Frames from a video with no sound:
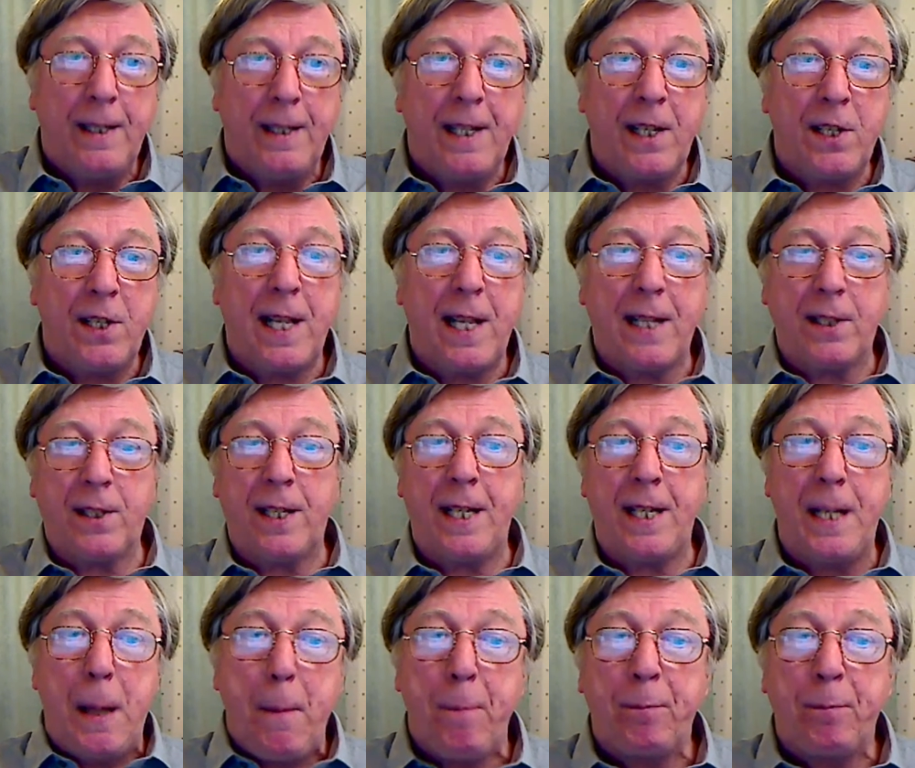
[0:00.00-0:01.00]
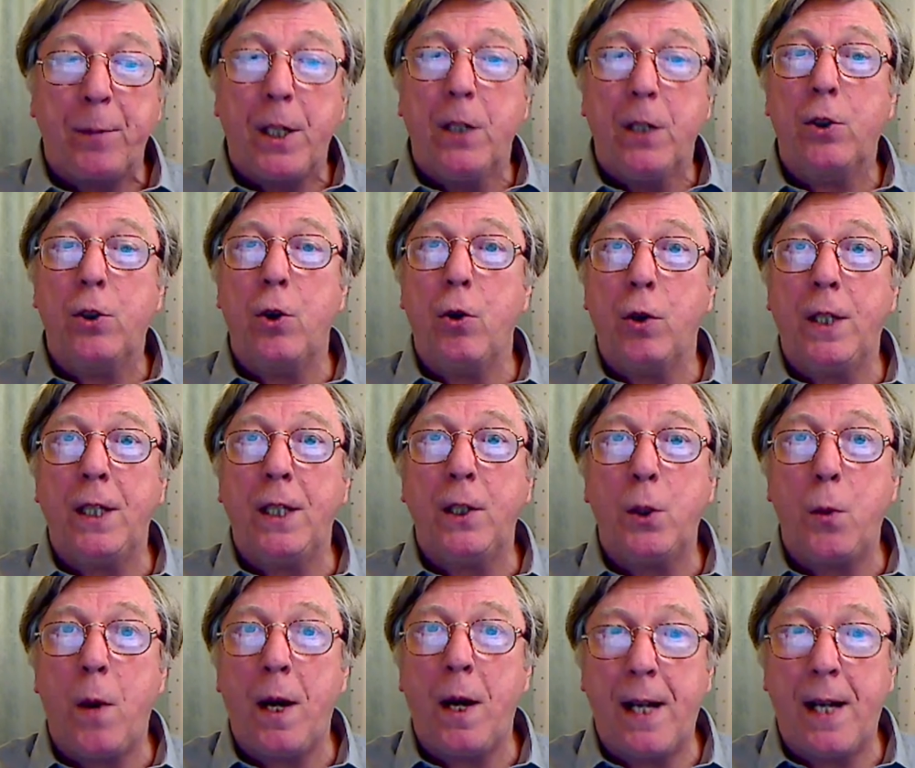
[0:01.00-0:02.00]
Yes, that's the Talking
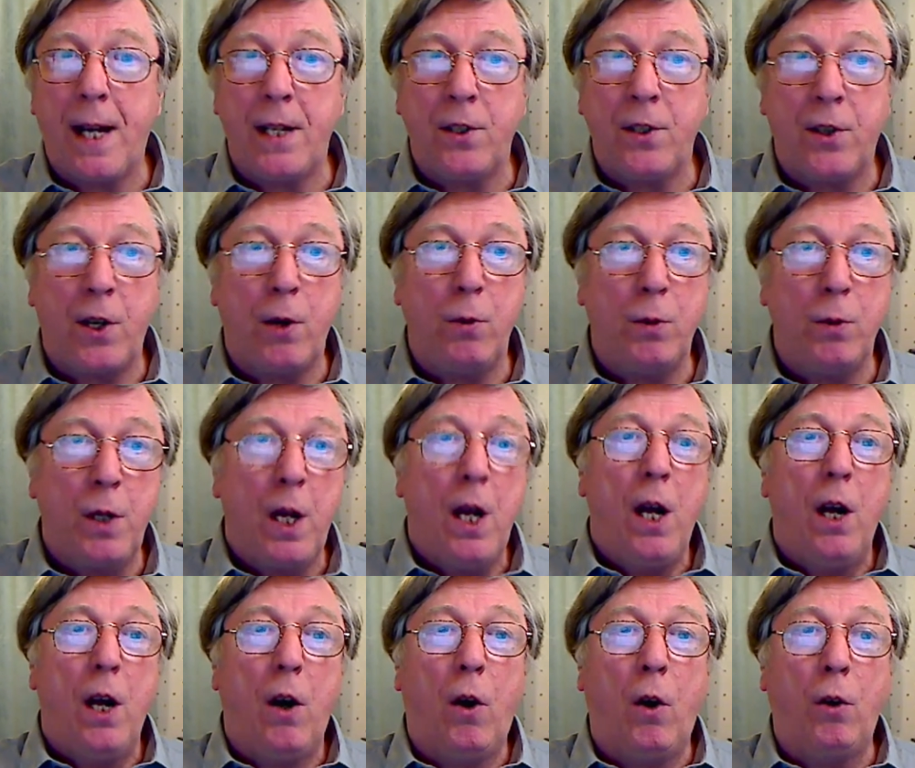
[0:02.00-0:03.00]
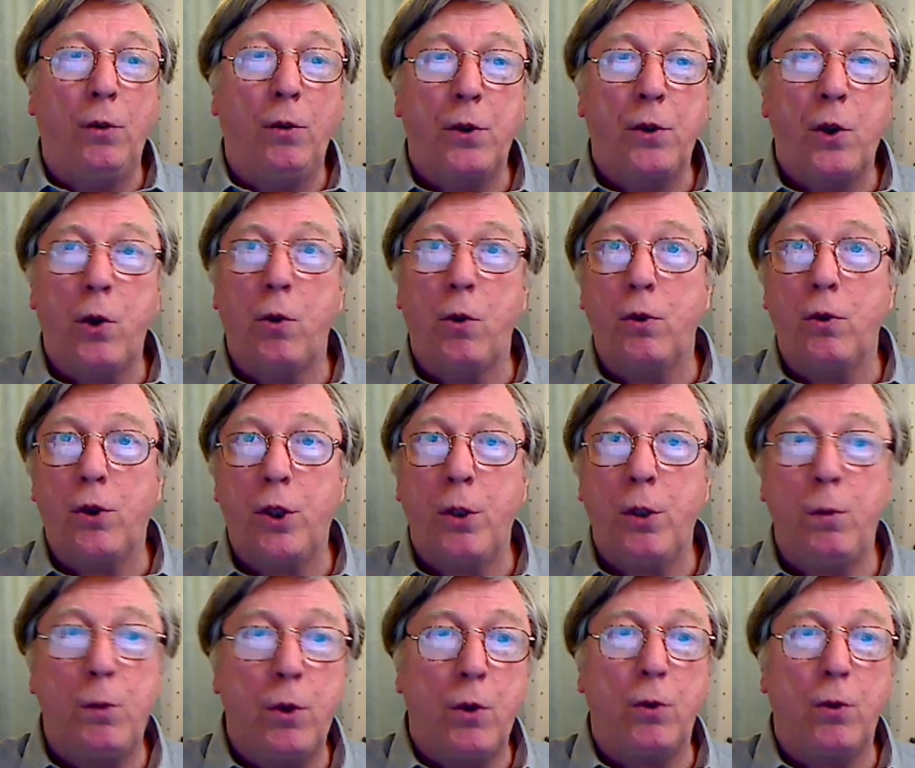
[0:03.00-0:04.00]
Twilight Zone on
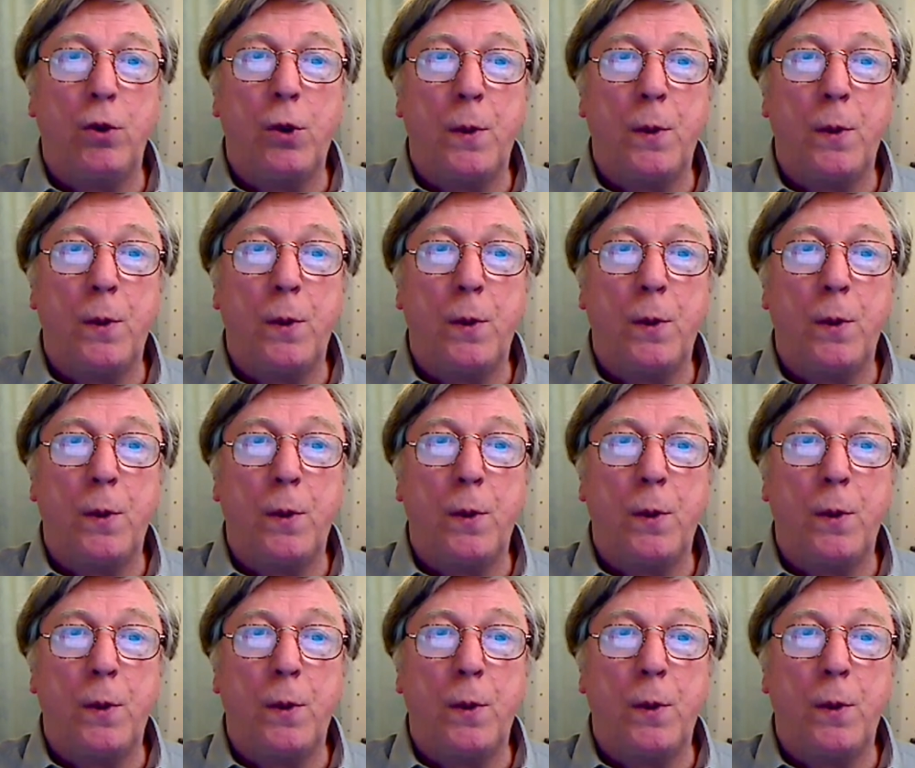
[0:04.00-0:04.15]
TalkShoe